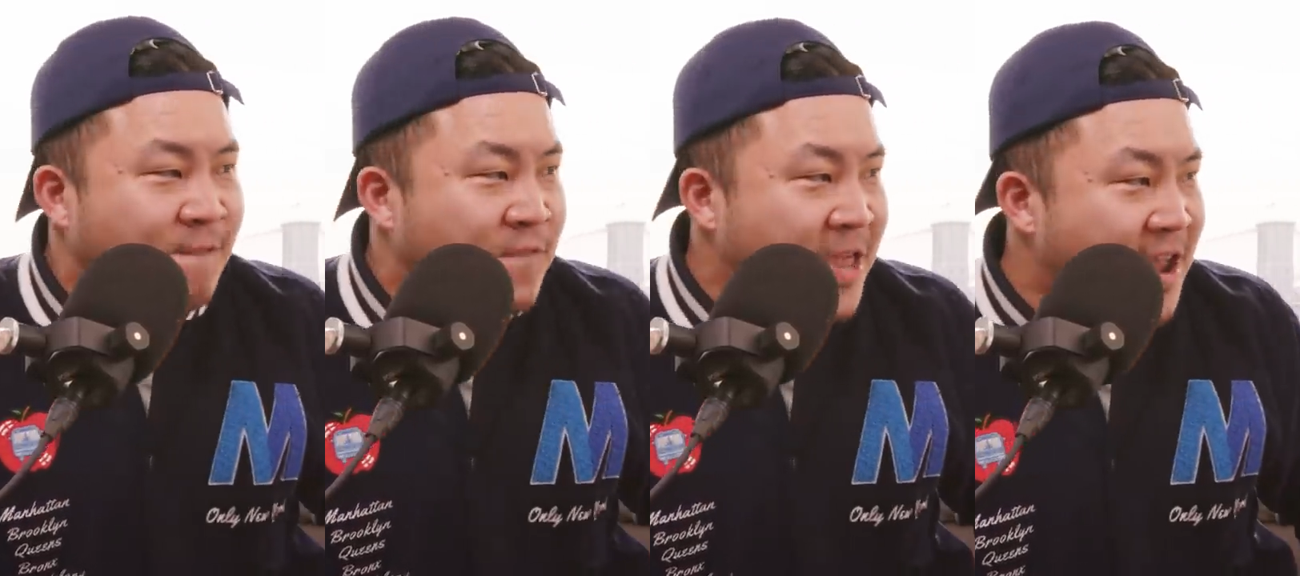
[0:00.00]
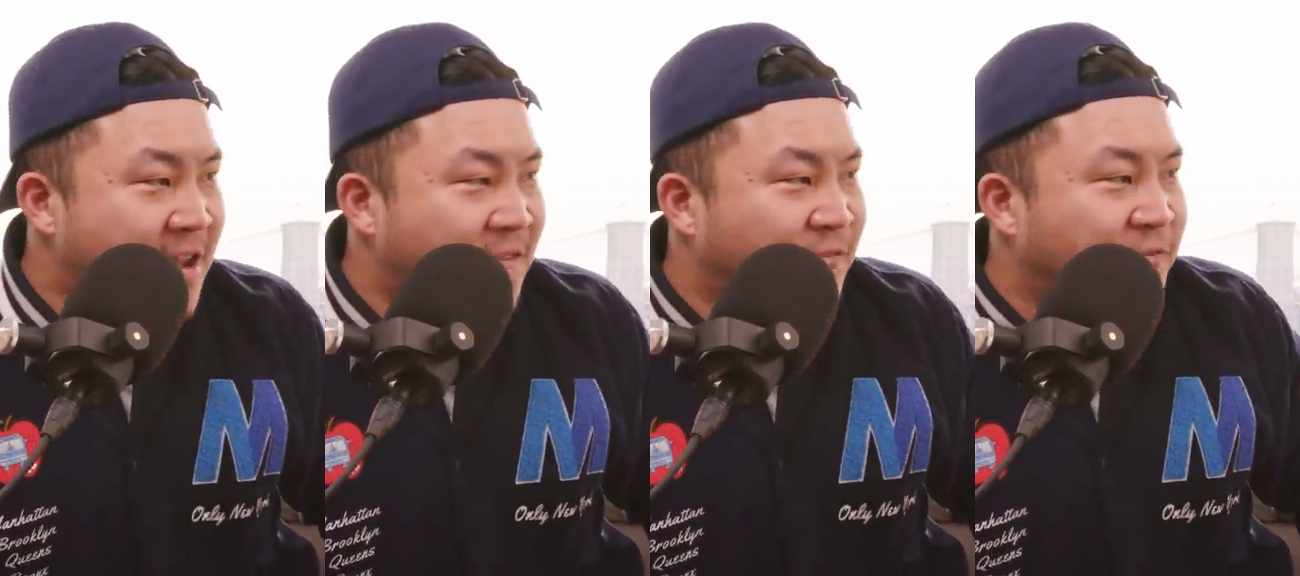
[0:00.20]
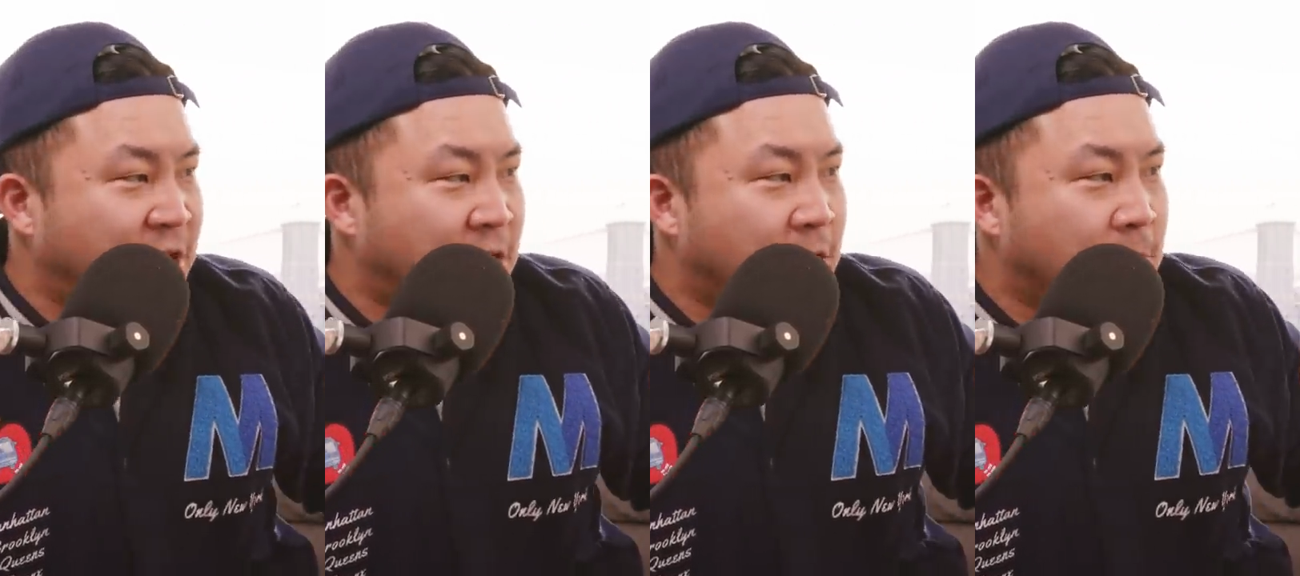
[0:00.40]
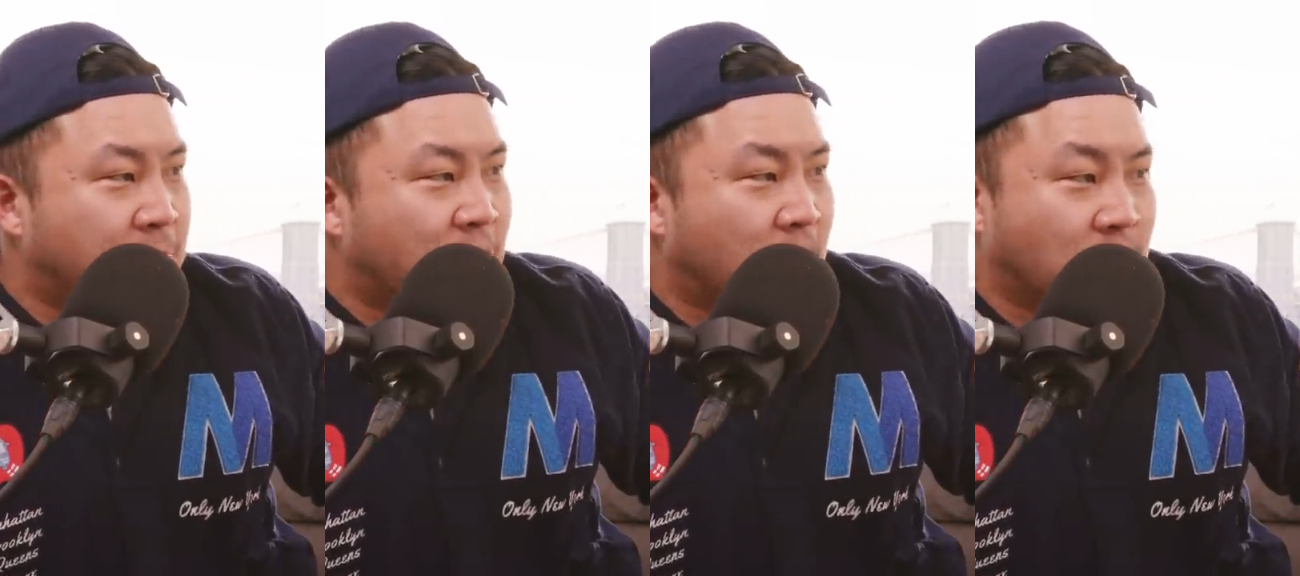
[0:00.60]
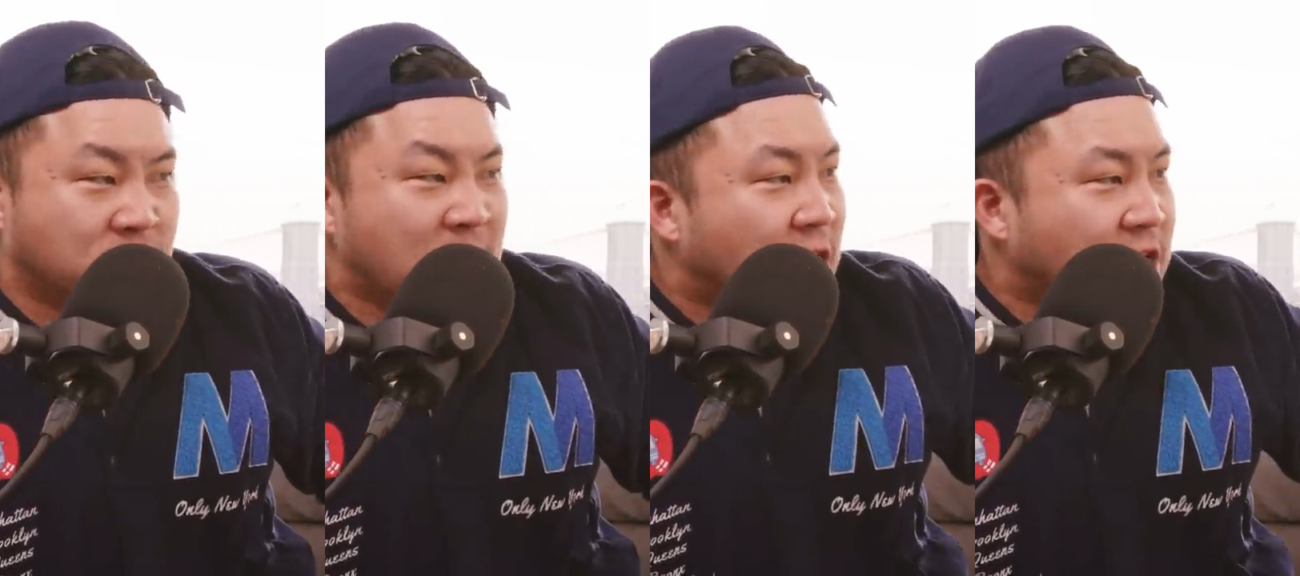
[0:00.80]
you thumb,
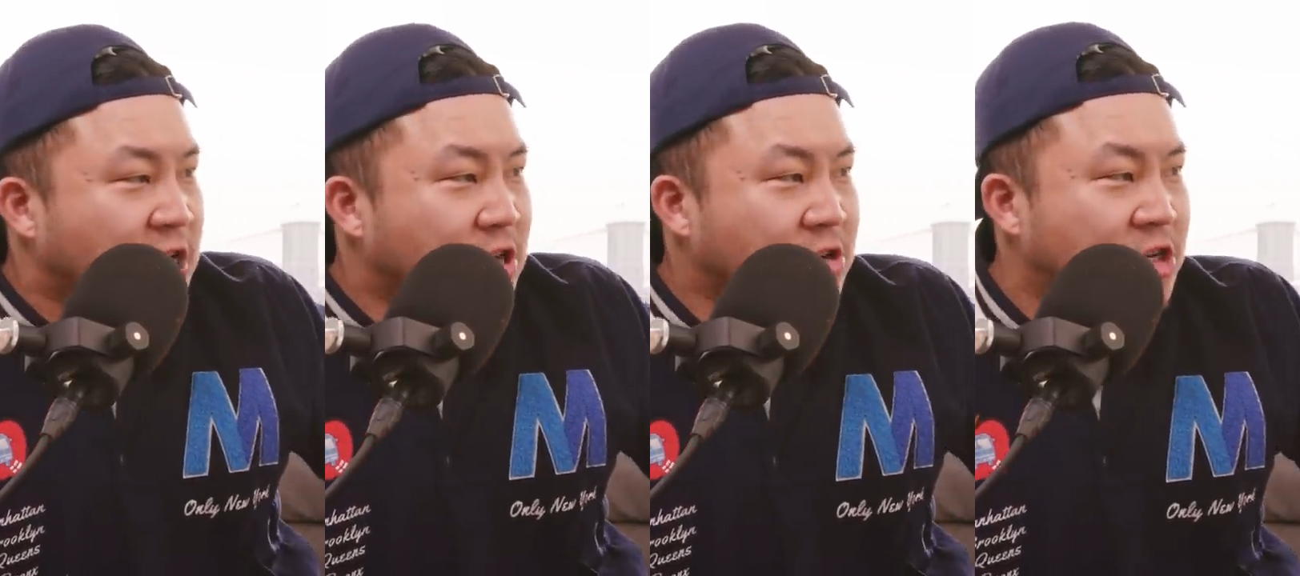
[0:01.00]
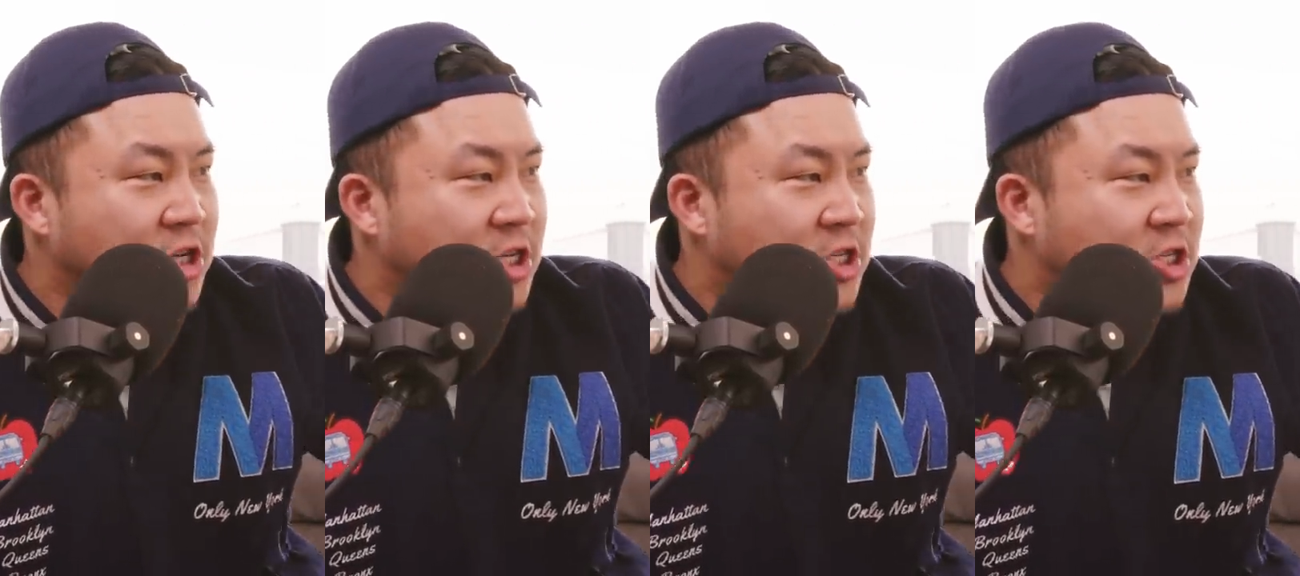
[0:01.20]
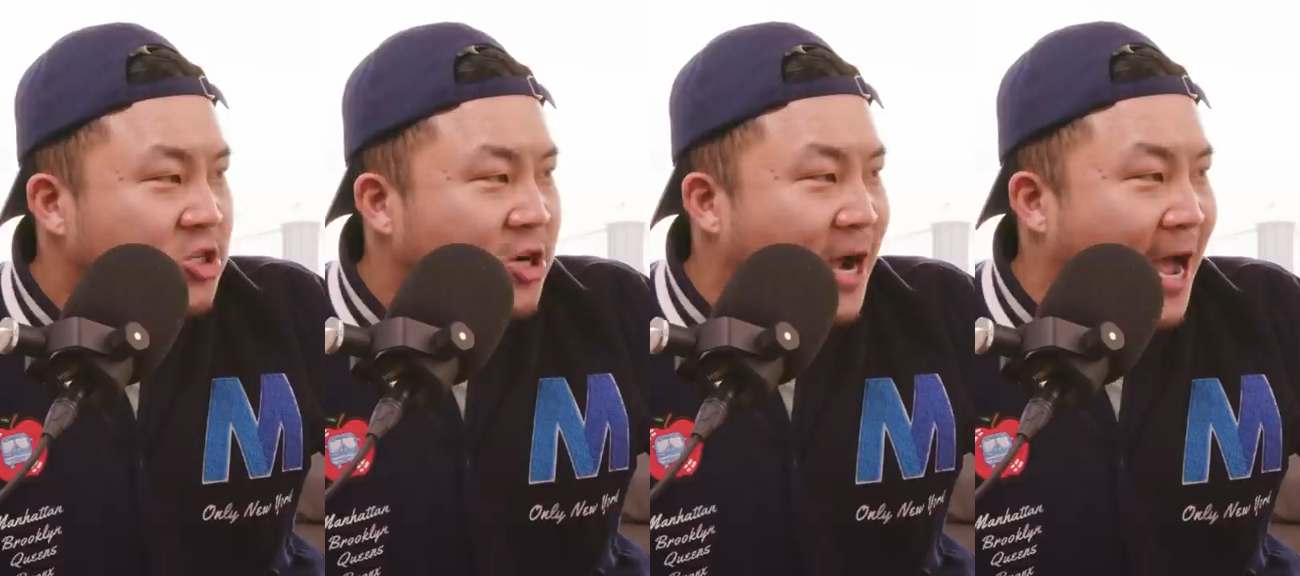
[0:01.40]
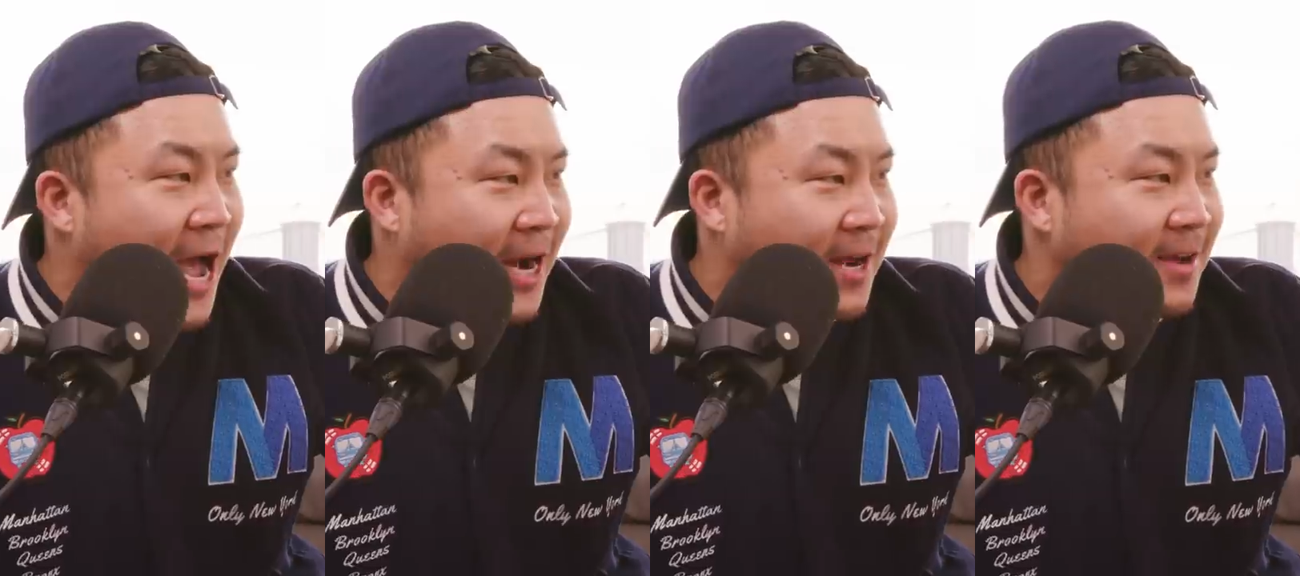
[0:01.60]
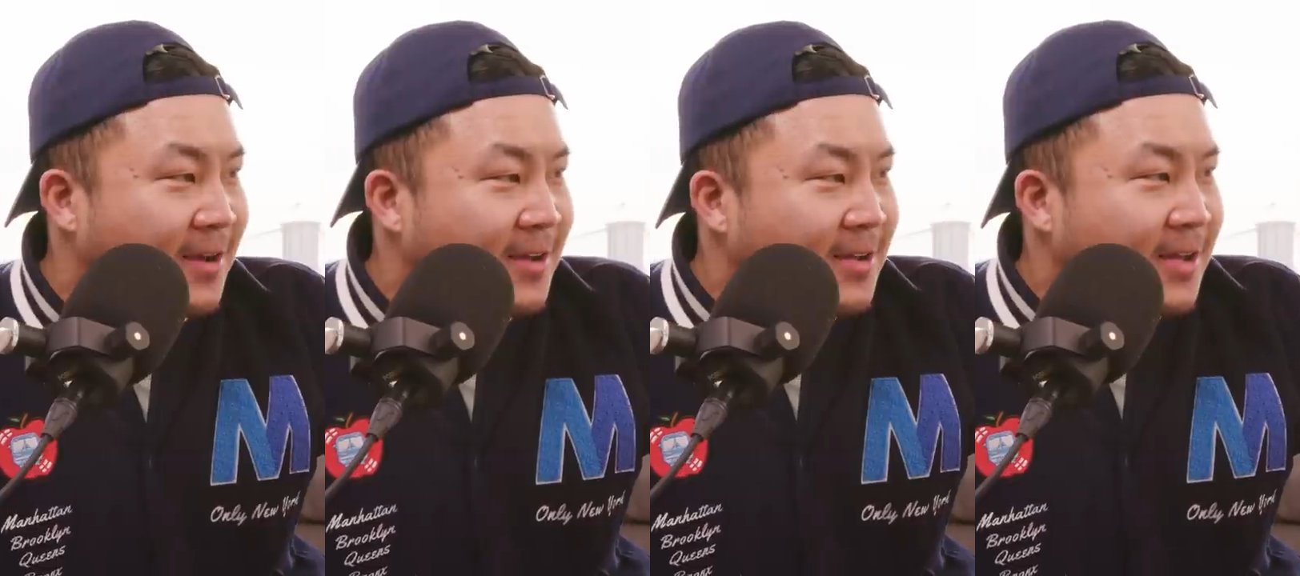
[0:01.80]
bro, you just
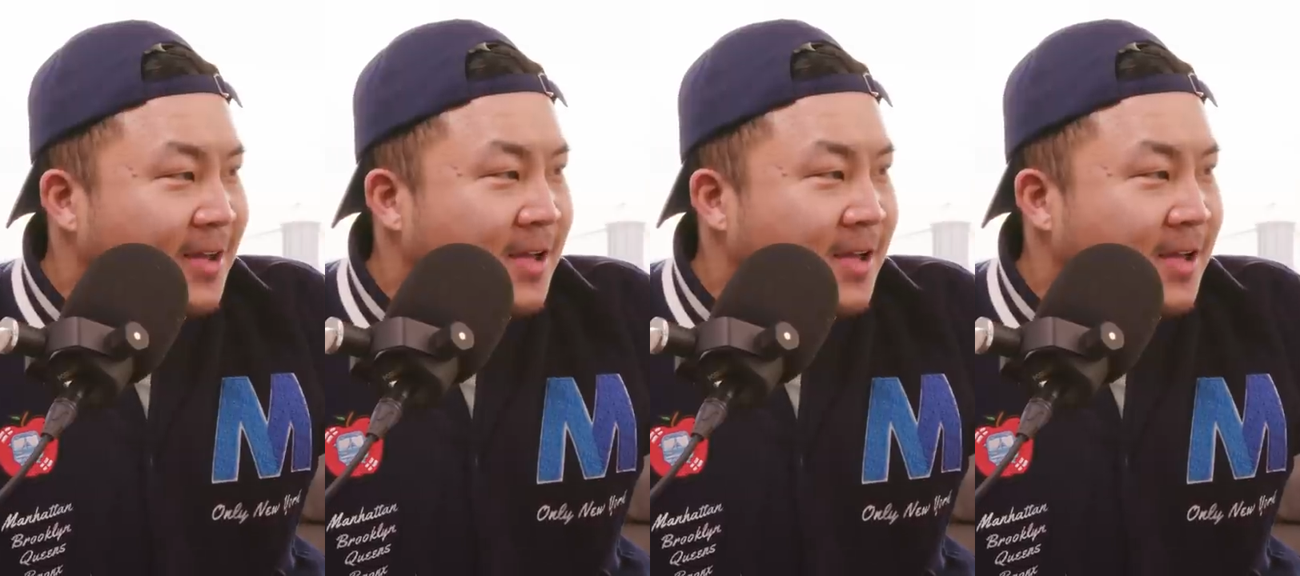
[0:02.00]
trying to